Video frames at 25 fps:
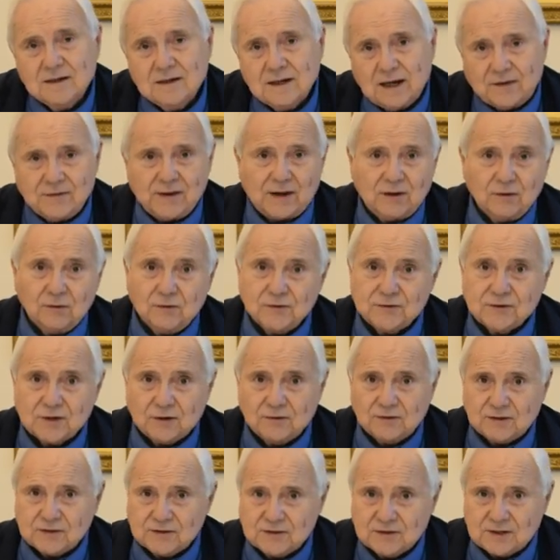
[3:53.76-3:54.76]
And they also
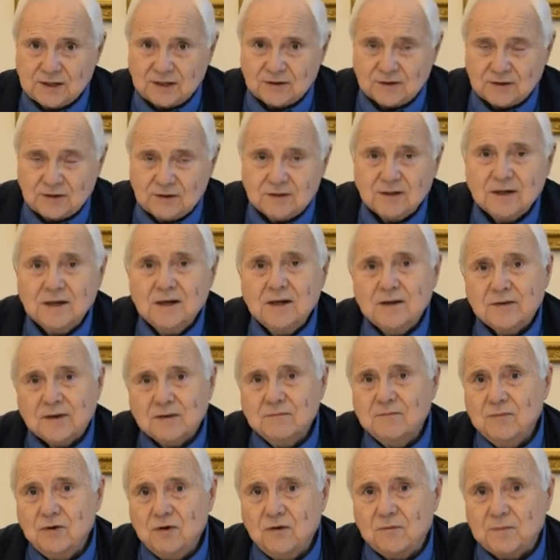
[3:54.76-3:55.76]
considered the
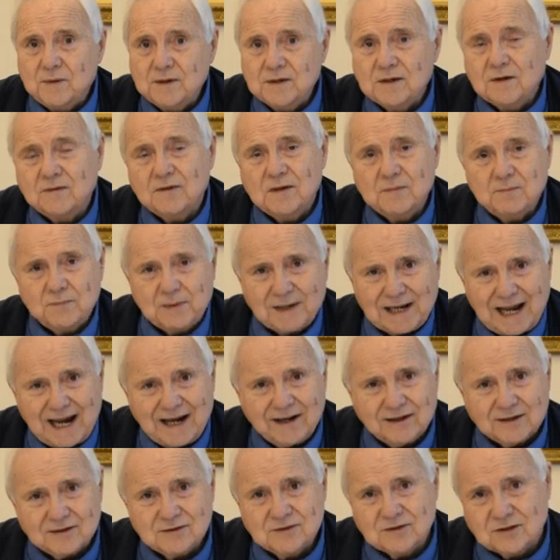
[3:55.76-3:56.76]
movement of the
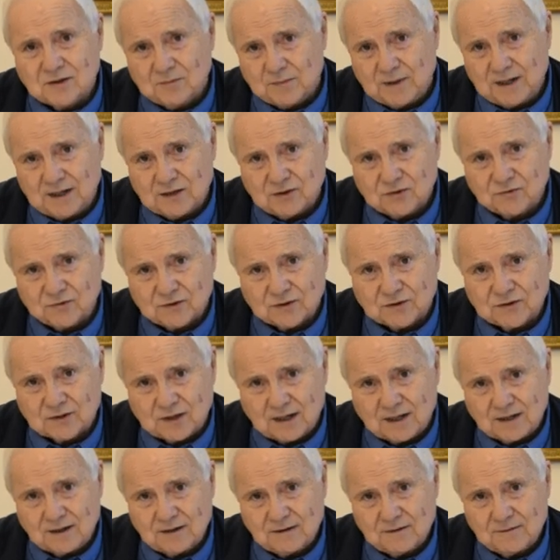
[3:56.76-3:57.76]
planets to be
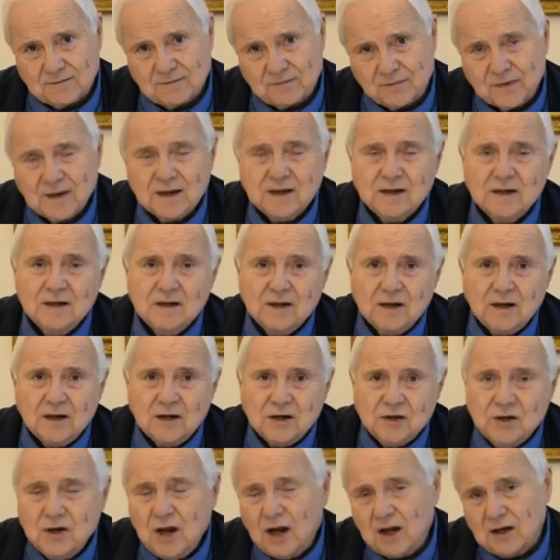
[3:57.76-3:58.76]
interesting.
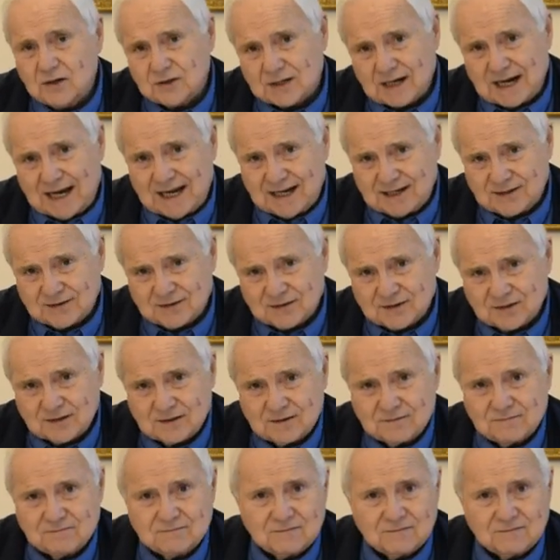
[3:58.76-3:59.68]
Not as